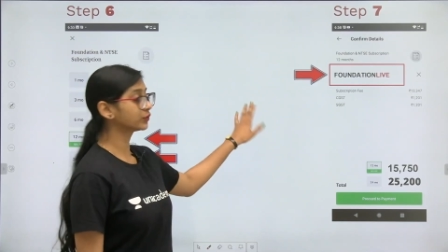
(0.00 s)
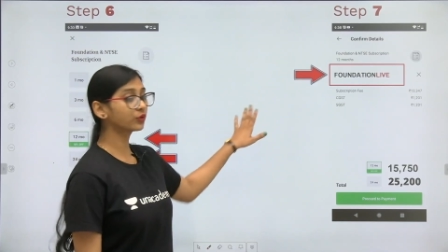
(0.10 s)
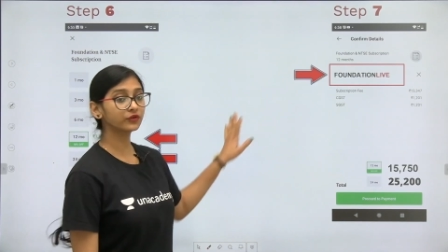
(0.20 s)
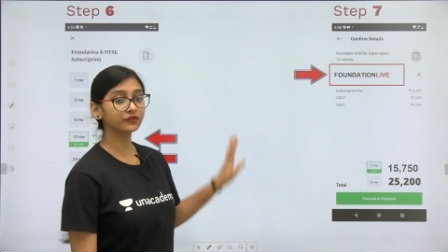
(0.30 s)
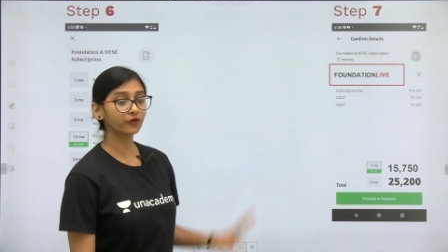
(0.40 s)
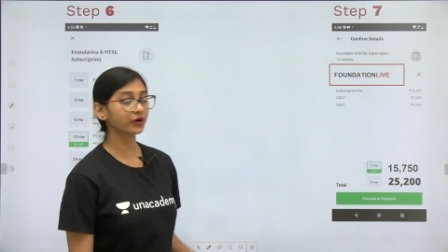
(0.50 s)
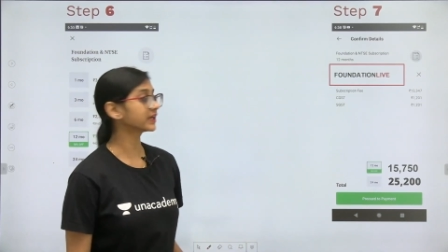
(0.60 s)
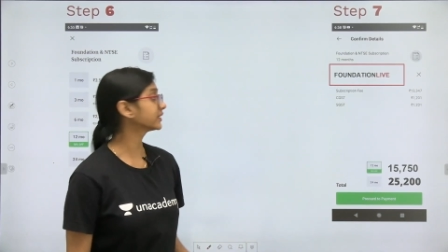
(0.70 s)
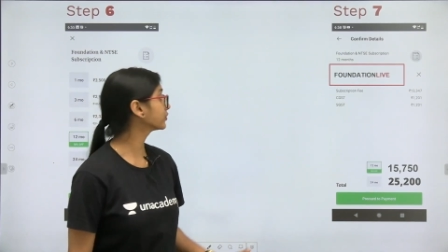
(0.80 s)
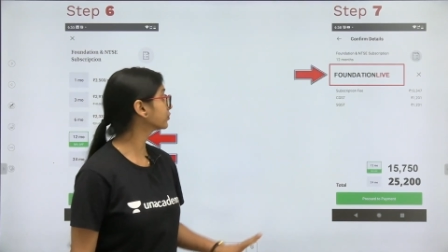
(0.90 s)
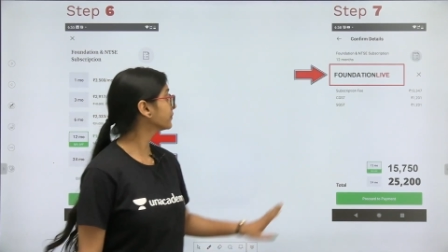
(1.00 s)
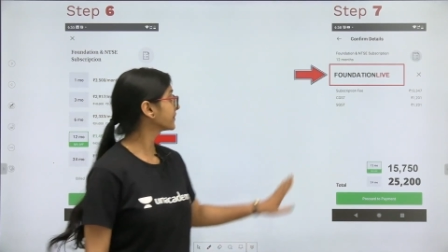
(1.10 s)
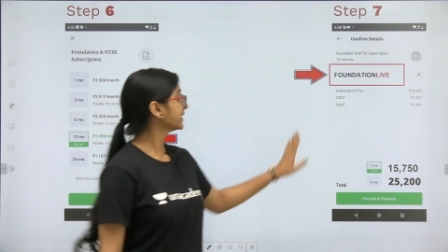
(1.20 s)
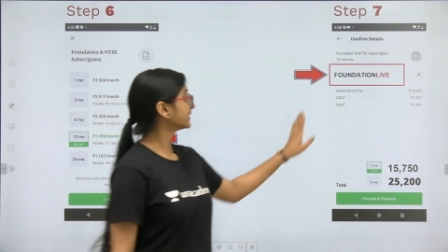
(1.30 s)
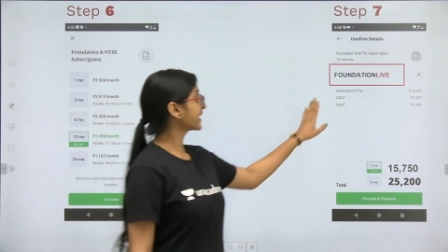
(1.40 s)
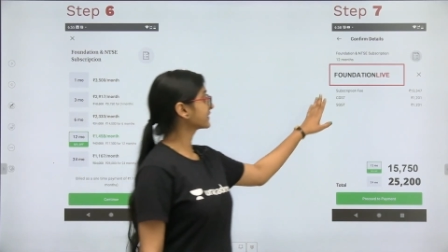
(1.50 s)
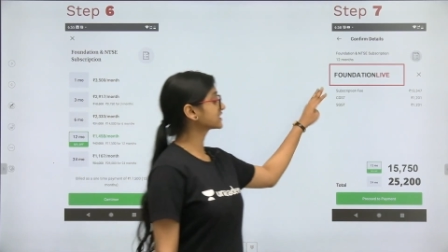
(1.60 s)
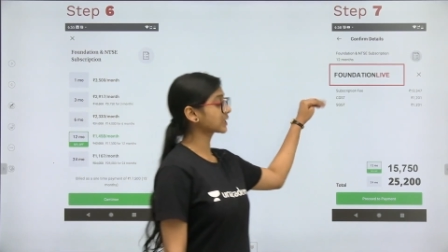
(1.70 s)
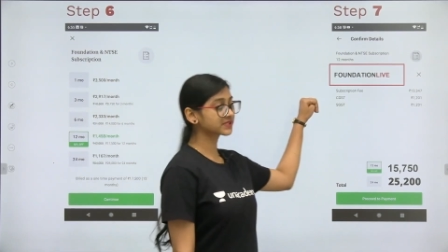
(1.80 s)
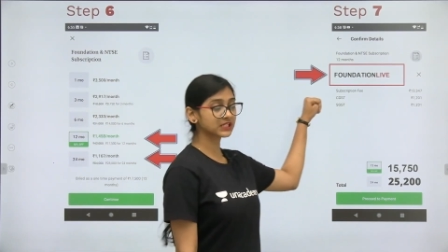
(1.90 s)
don't forget to take the
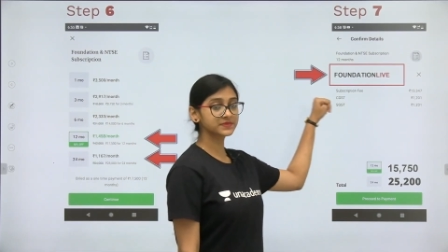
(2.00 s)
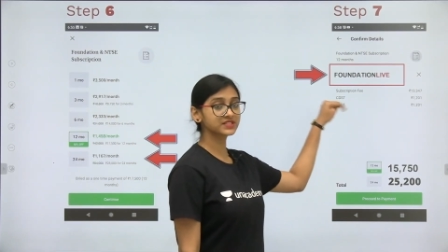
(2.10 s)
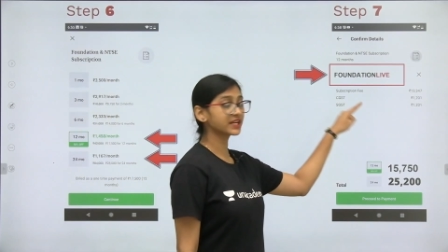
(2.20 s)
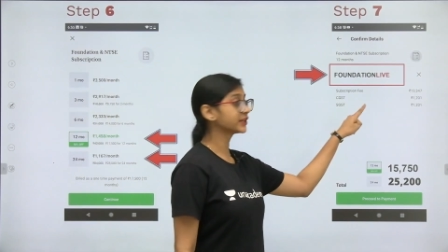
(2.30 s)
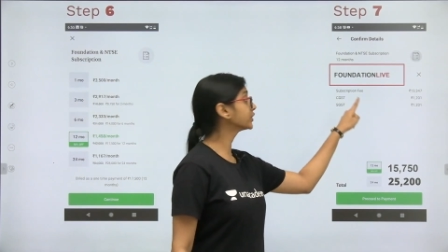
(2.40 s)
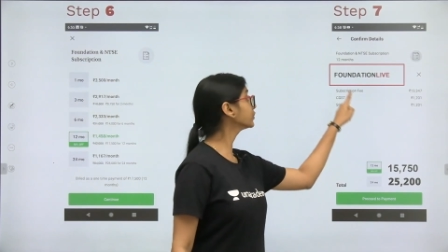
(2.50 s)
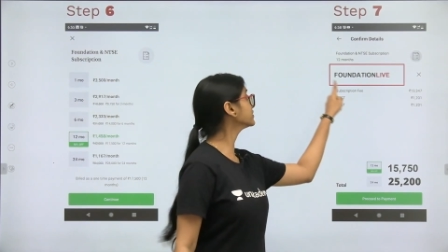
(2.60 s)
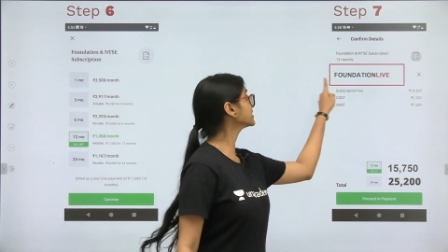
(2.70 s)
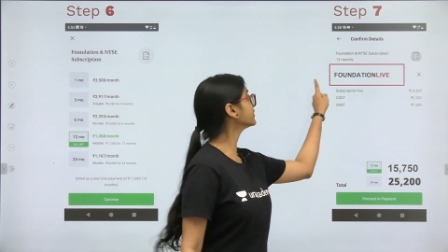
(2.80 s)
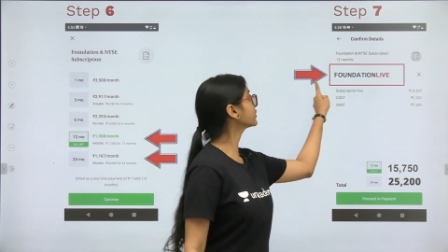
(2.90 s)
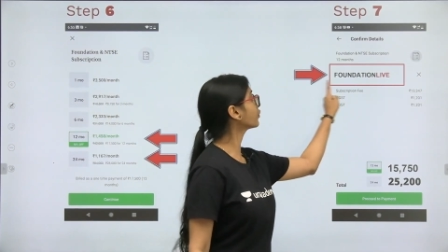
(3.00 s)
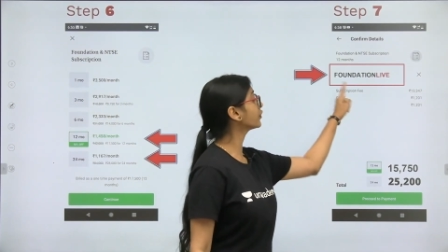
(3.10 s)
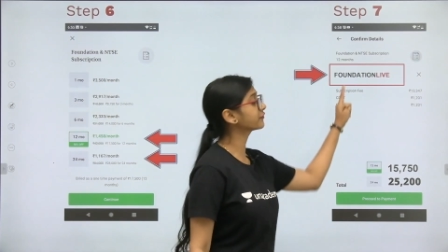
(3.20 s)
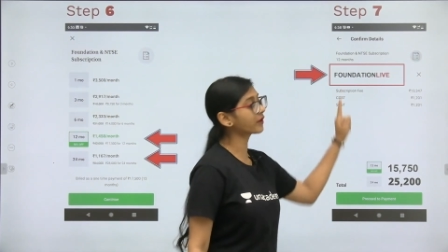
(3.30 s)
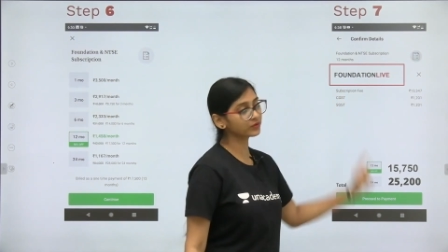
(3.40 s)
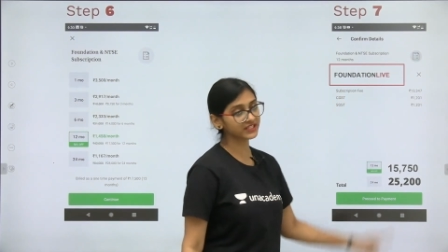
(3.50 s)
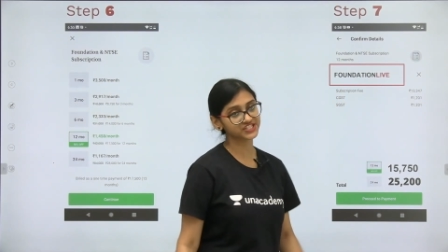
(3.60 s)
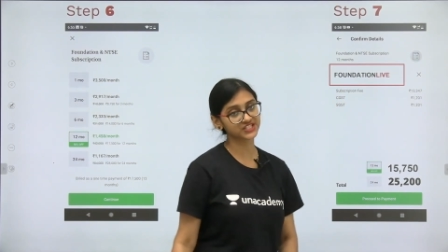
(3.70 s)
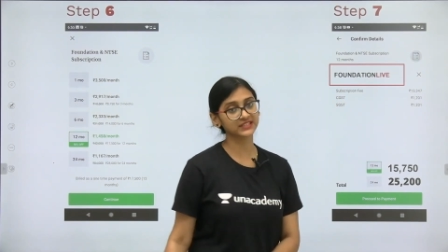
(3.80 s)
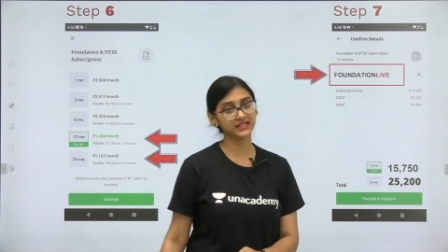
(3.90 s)
subscription and use our code
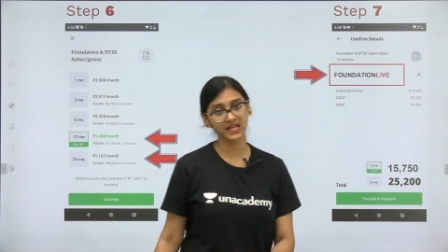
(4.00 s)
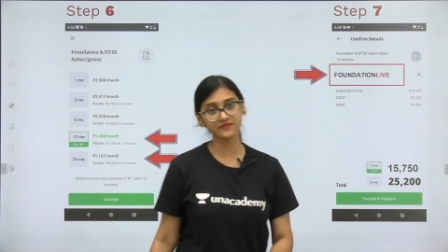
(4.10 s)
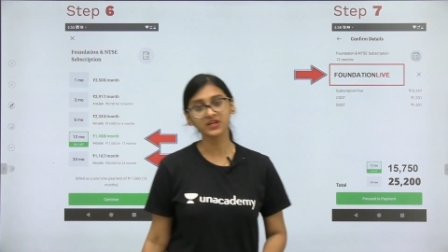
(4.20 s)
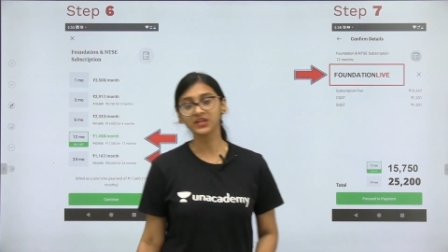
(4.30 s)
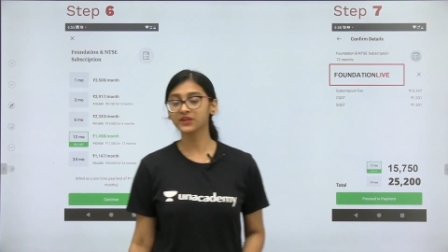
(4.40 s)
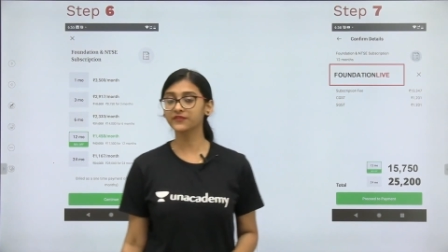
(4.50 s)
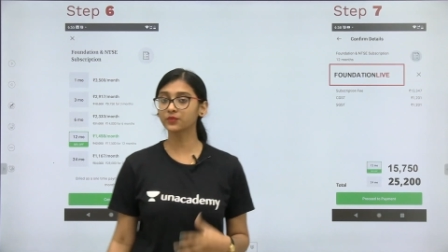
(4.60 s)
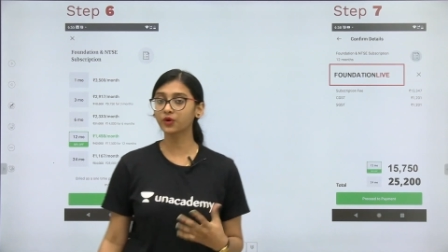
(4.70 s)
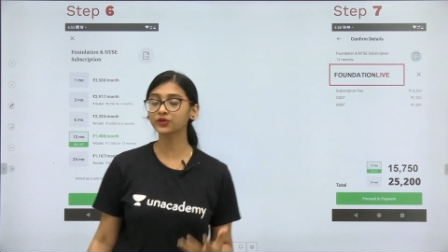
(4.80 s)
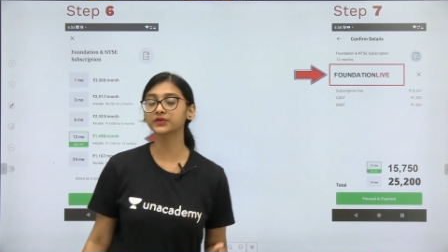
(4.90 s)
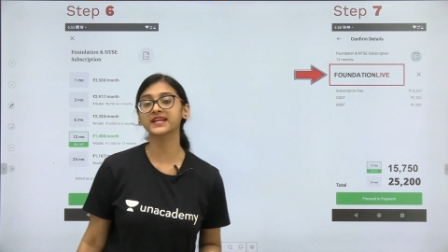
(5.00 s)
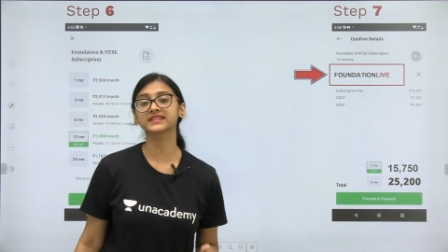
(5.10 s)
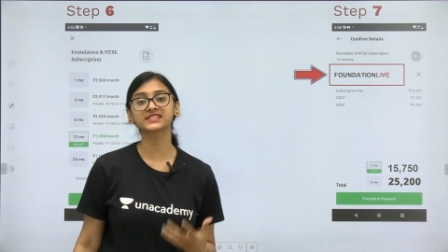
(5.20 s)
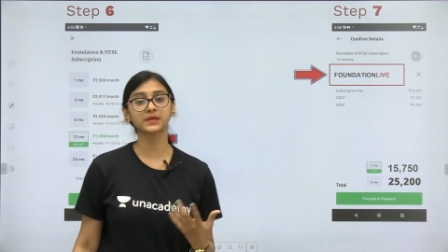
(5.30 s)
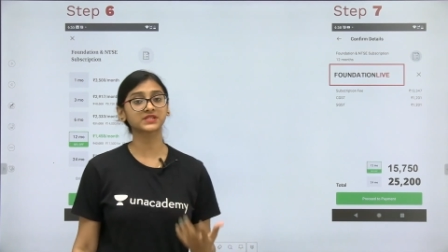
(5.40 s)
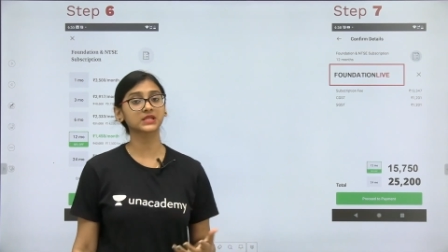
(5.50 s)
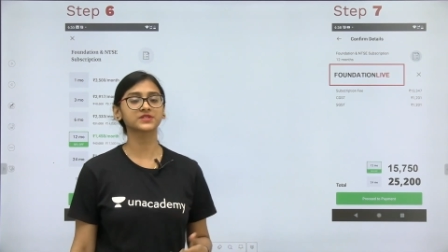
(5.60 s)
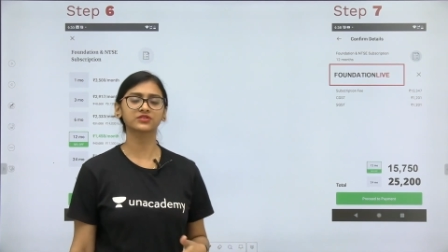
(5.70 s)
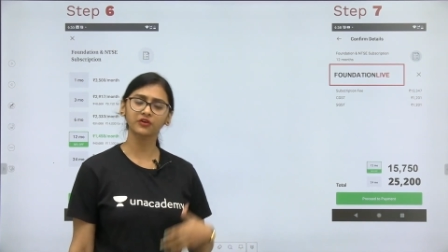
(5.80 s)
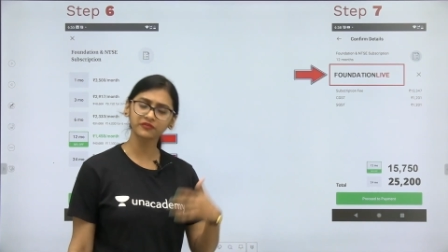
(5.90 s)
FOUNDATIONLIVE if you want to take the
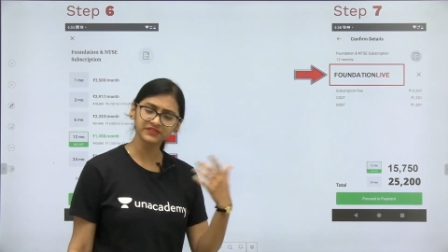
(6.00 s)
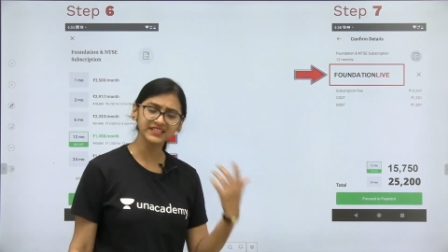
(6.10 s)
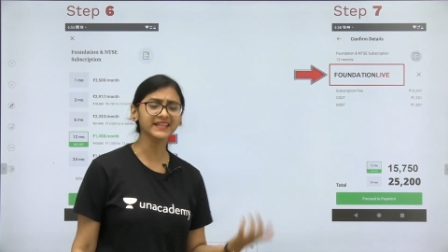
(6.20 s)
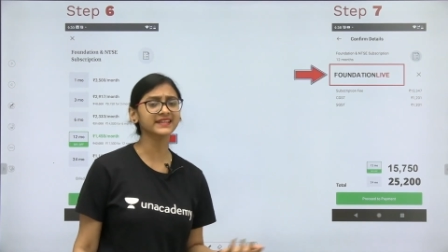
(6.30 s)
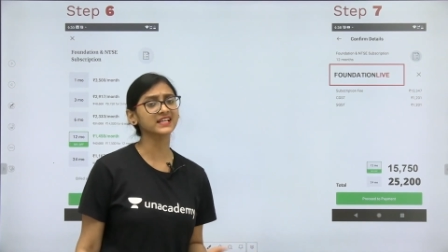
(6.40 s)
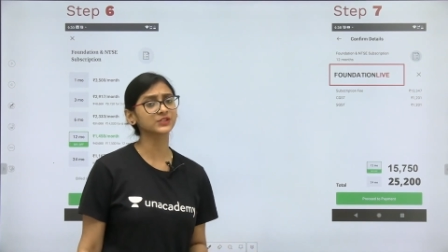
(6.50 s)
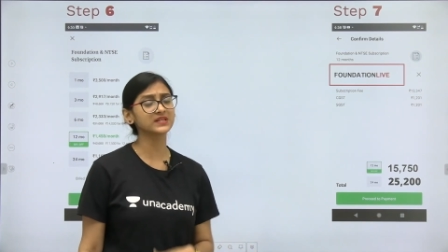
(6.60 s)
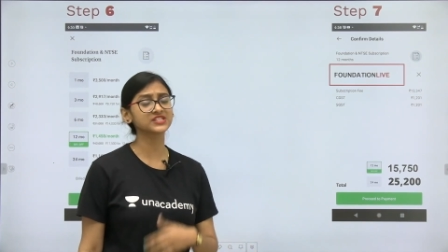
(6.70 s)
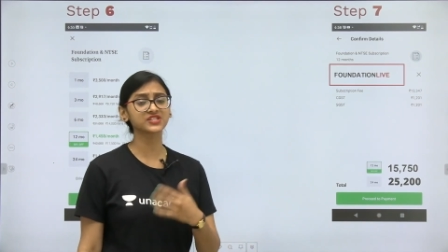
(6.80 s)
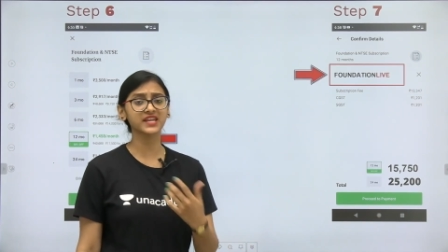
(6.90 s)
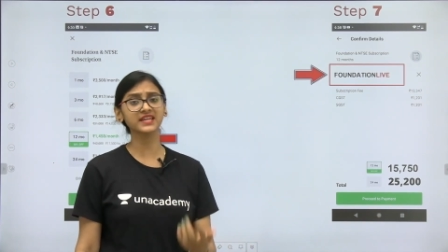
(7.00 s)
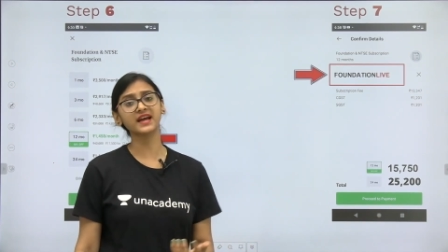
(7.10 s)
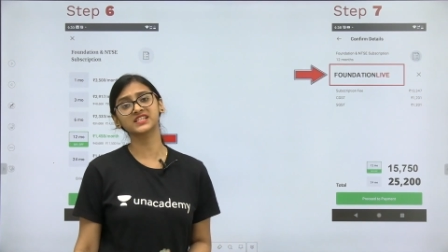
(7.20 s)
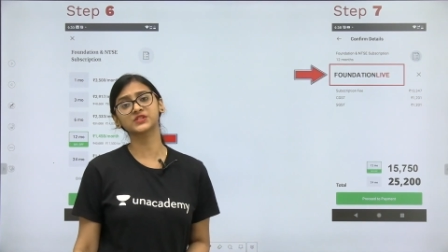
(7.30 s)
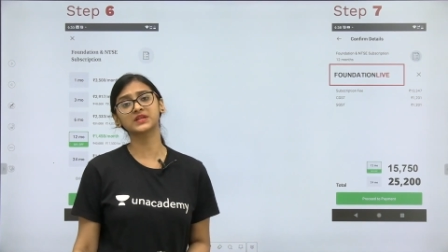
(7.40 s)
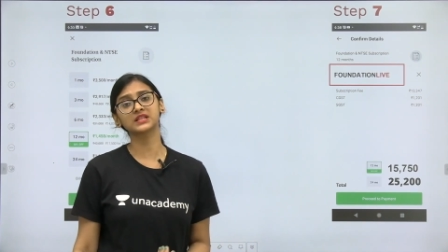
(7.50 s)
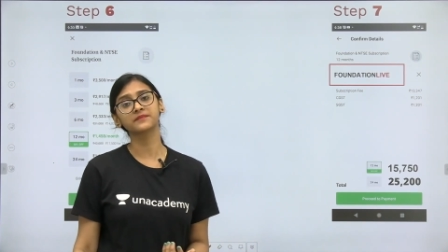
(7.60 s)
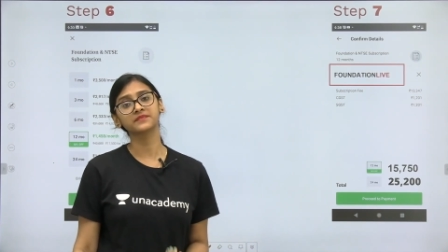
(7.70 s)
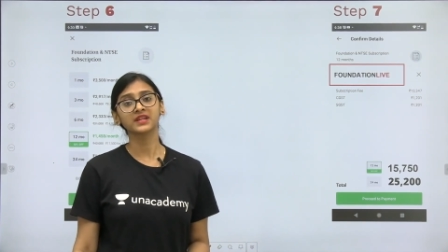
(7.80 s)
subscription of NEET as well, JEE as well.